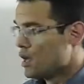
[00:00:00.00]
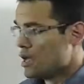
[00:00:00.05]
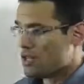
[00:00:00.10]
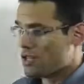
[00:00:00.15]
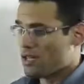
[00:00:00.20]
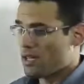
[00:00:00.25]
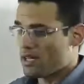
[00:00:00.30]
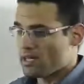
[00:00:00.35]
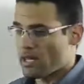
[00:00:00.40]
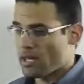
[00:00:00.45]

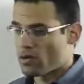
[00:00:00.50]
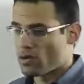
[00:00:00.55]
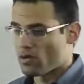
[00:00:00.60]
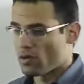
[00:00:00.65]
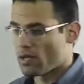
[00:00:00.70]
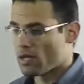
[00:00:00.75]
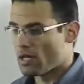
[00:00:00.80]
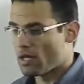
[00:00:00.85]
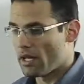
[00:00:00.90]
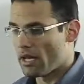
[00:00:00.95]
So that's how
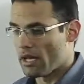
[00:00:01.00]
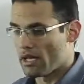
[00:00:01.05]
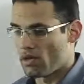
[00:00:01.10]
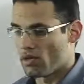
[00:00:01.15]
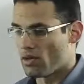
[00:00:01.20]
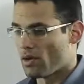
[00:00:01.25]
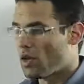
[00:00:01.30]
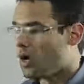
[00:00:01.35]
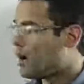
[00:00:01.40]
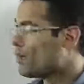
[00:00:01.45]

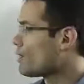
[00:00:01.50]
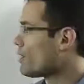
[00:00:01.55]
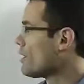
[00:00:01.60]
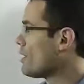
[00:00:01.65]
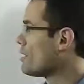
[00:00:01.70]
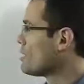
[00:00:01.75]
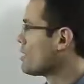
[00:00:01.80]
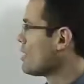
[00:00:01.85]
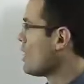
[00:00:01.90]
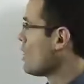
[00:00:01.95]
Drill
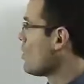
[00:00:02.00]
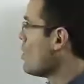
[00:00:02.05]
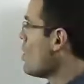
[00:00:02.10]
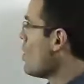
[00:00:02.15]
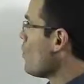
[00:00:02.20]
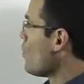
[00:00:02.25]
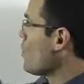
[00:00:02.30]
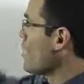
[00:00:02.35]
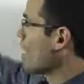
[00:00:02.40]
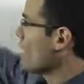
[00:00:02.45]
operates. Now,
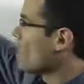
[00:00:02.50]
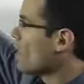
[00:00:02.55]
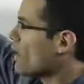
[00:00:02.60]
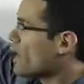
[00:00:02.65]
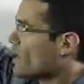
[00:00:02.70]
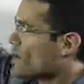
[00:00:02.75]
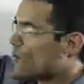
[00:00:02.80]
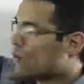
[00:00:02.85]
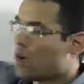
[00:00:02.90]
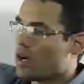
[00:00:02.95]
when a
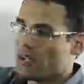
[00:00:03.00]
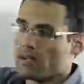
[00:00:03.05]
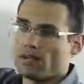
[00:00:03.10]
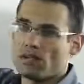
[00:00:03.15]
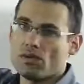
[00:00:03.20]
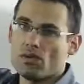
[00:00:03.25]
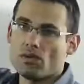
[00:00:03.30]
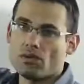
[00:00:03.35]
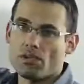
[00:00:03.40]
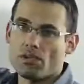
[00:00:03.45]
client wants to